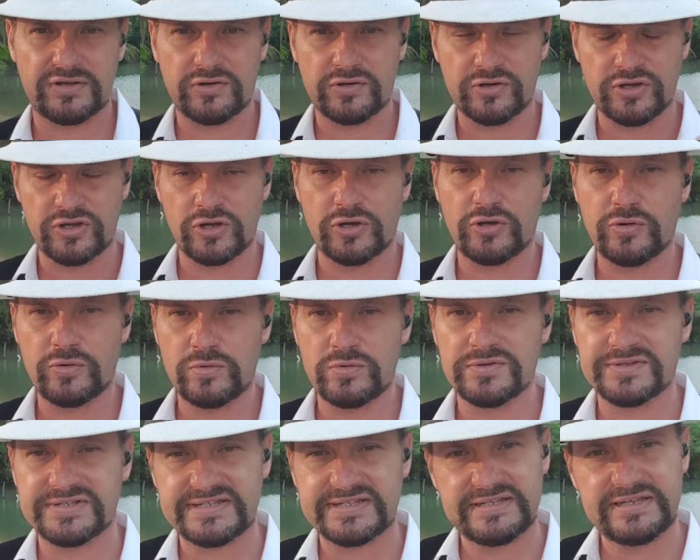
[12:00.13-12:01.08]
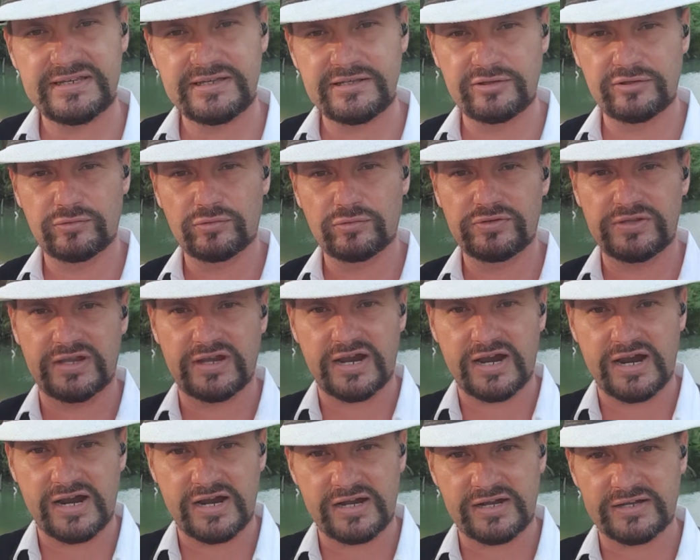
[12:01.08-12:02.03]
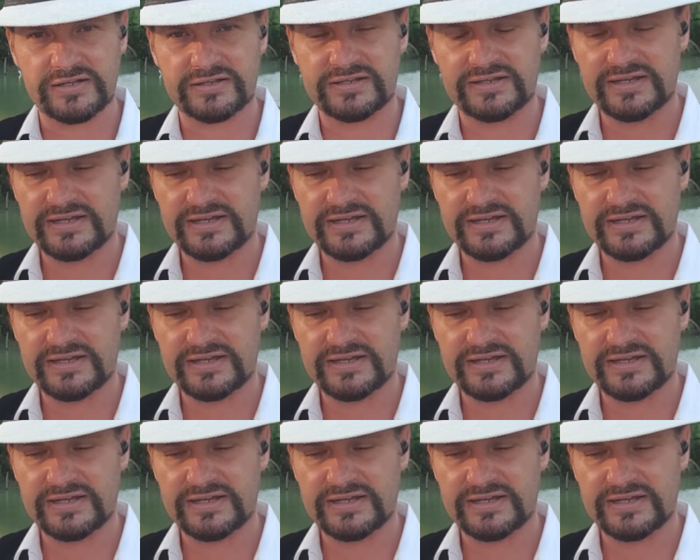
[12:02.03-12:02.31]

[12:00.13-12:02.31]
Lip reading: or goals into the art,